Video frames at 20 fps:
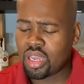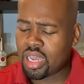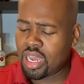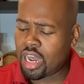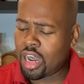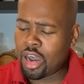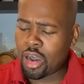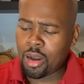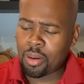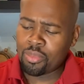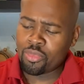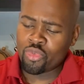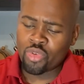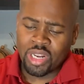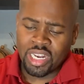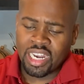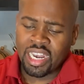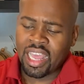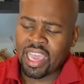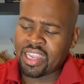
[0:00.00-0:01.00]

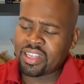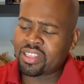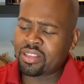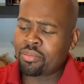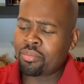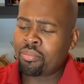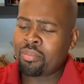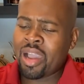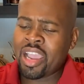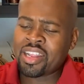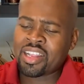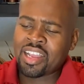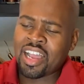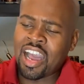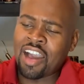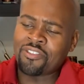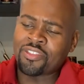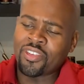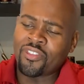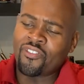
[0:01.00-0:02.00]
Really light. Might
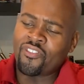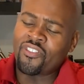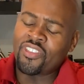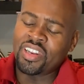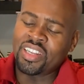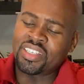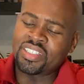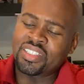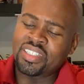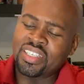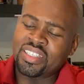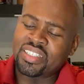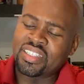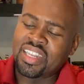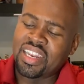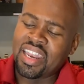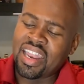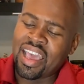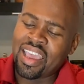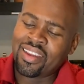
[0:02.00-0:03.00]
have to finish this
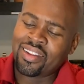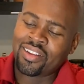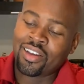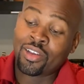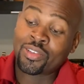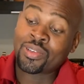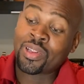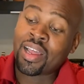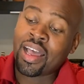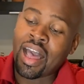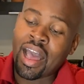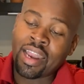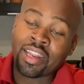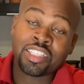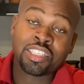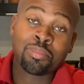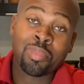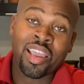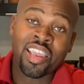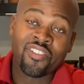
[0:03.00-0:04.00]
tonight. I was gonna add it
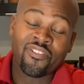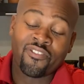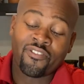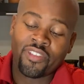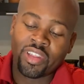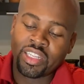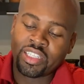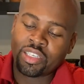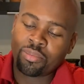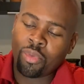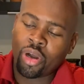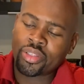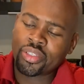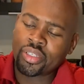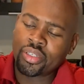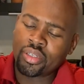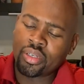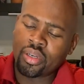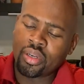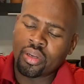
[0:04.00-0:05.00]
to my infinity
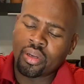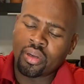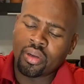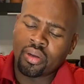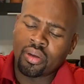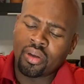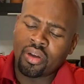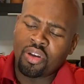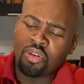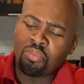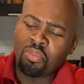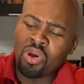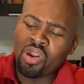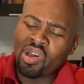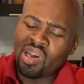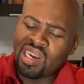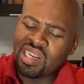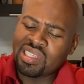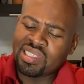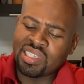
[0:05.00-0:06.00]
bottle, but
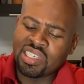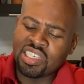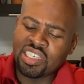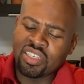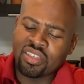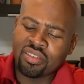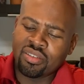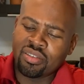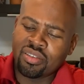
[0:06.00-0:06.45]
honestly,